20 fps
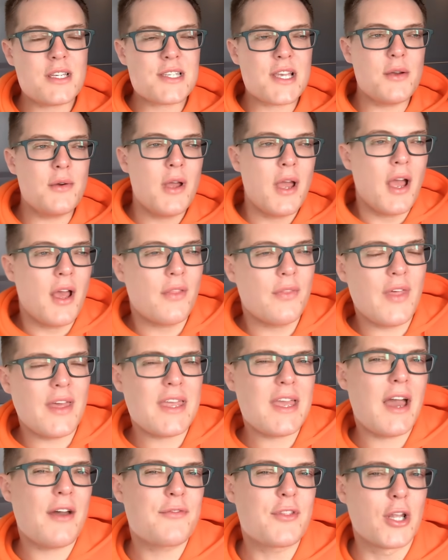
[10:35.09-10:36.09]
So
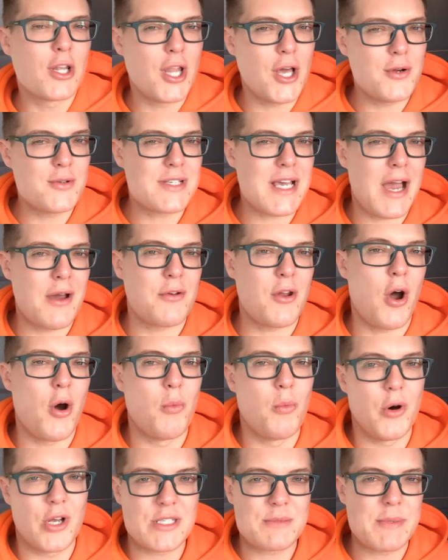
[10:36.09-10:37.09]
they have the lowdown
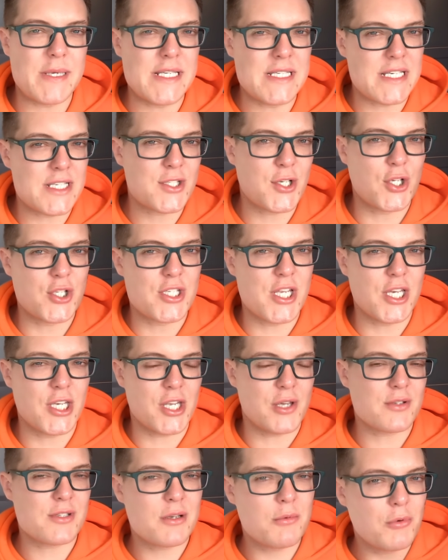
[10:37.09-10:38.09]
on what's been
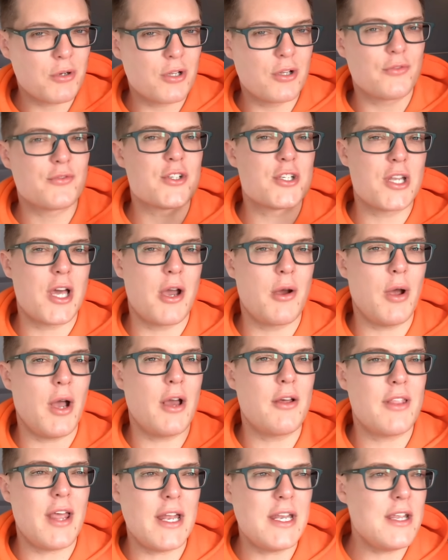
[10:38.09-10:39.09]
discontinued. I would love to know,
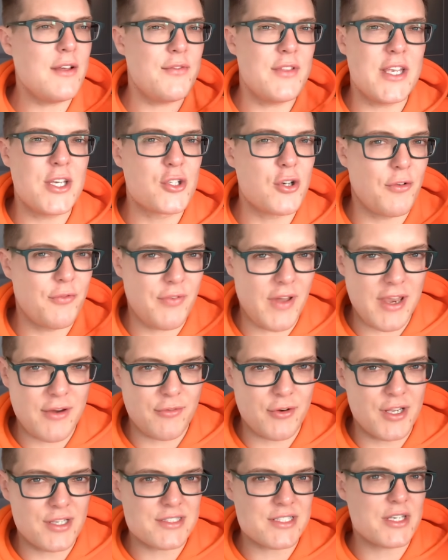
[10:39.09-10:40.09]
are any of these your
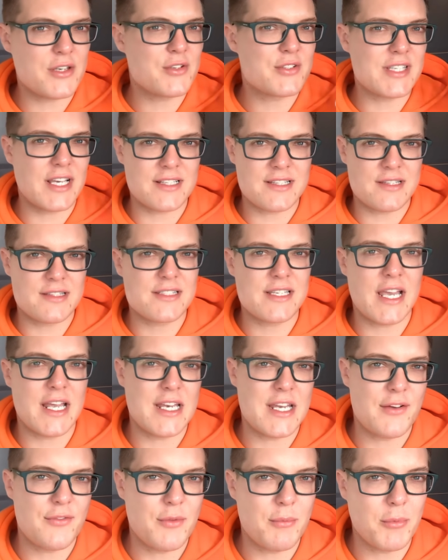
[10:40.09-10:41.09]
favourites? Are you sad to see
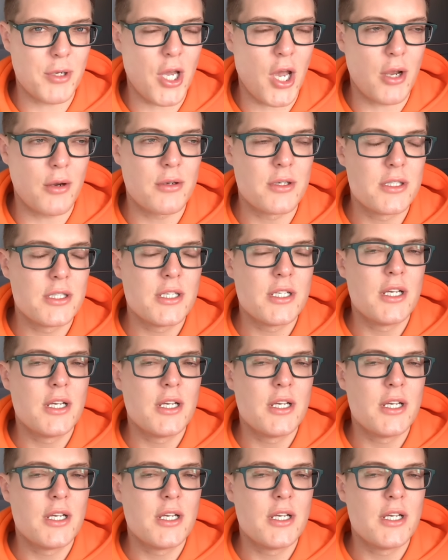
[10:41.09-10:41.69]
any of them go?